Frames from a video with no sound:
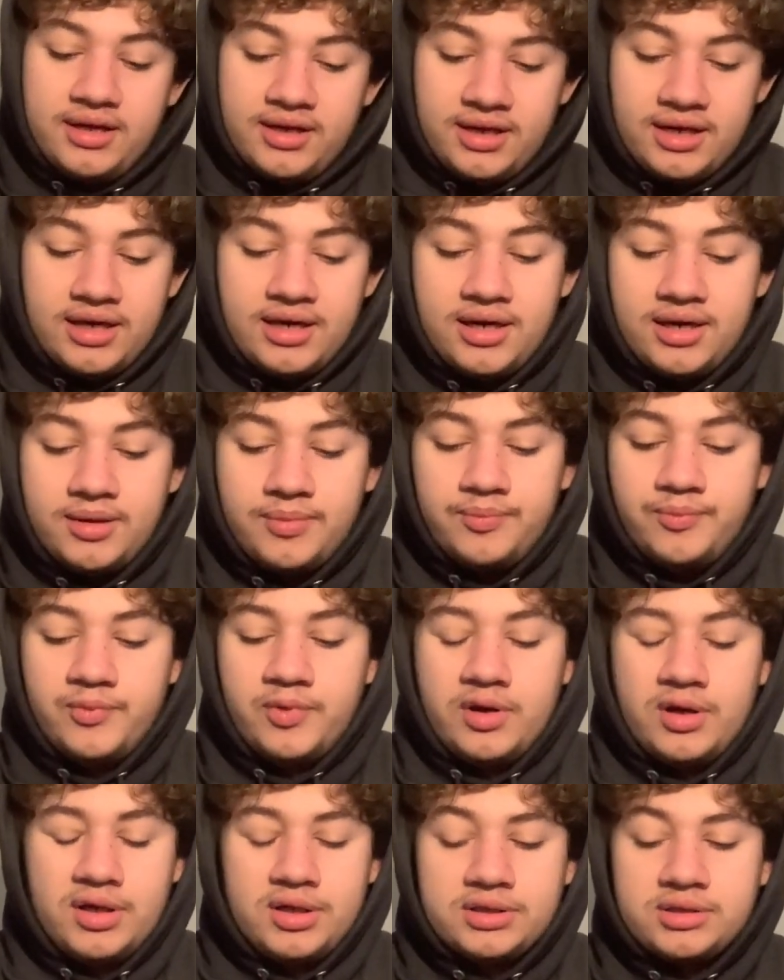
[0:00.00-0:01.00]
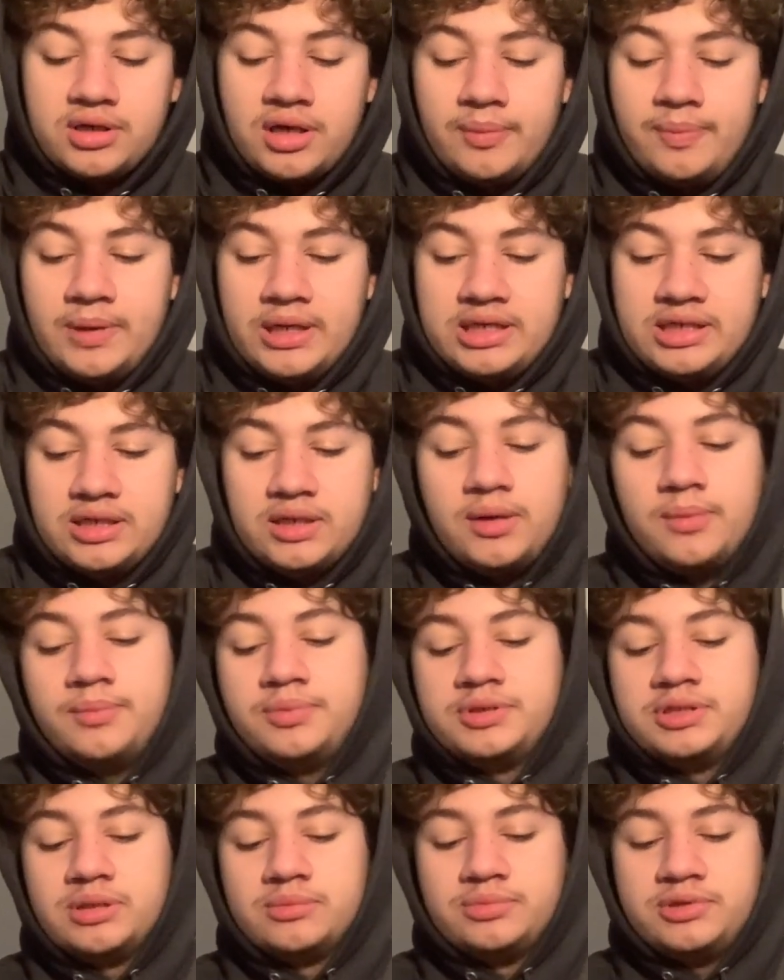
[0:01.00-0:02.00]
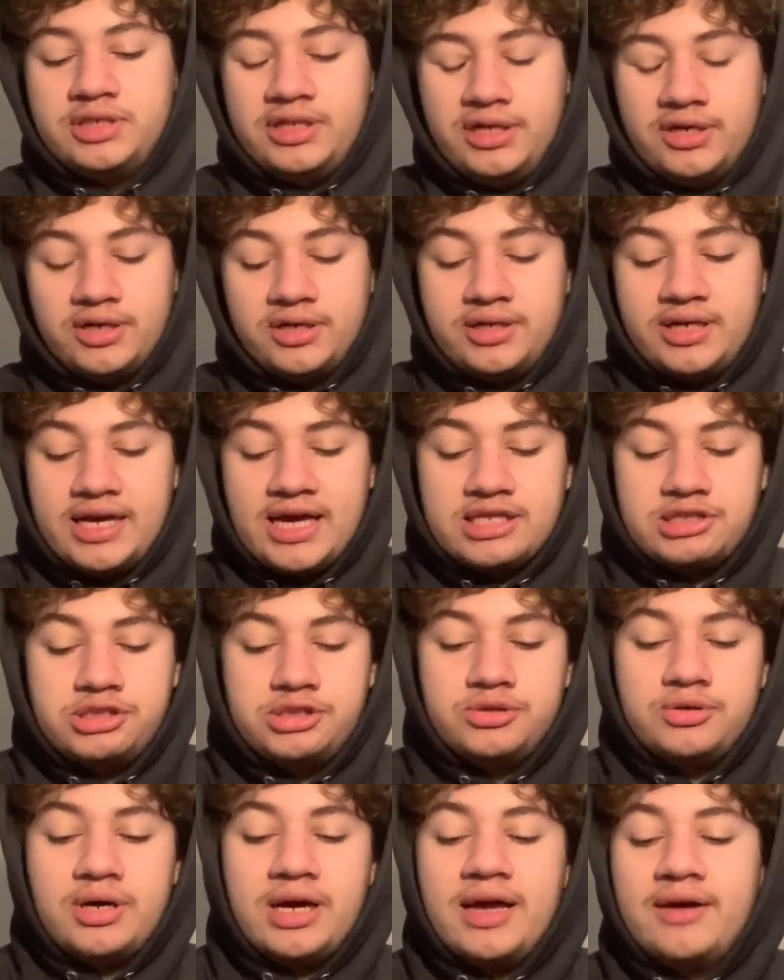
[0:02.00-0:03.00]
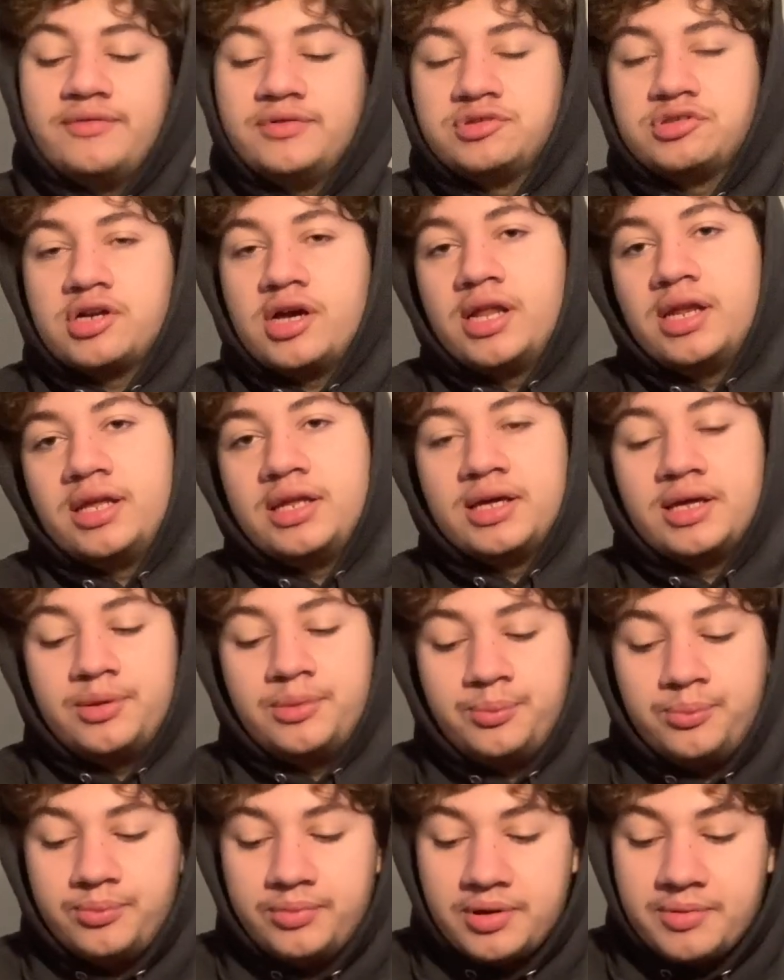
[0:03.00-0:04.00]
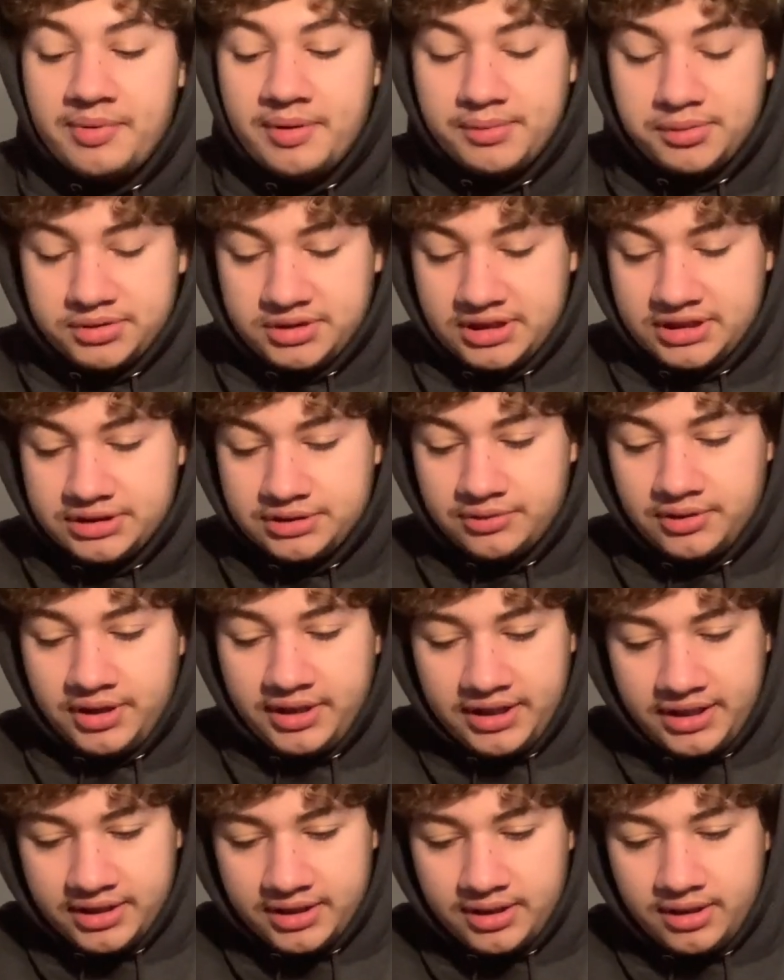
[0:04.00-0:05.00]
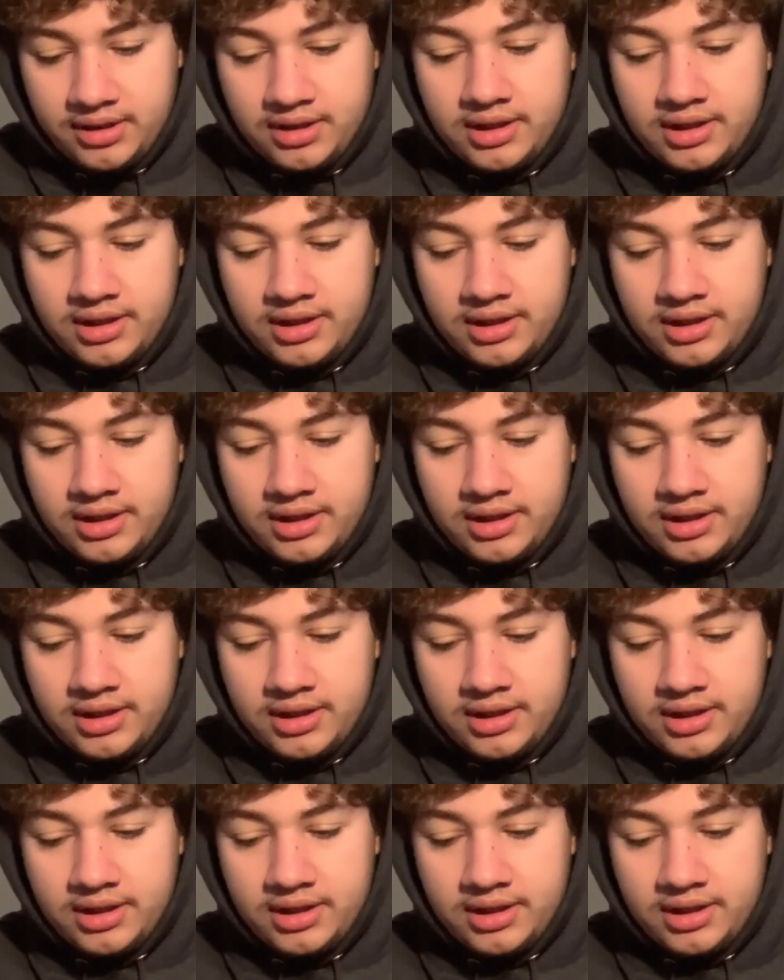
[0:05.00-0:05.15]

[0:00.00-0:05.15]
So I picked up some Seaguar Tatsu. I haven't tried it yet, but people say it's really good.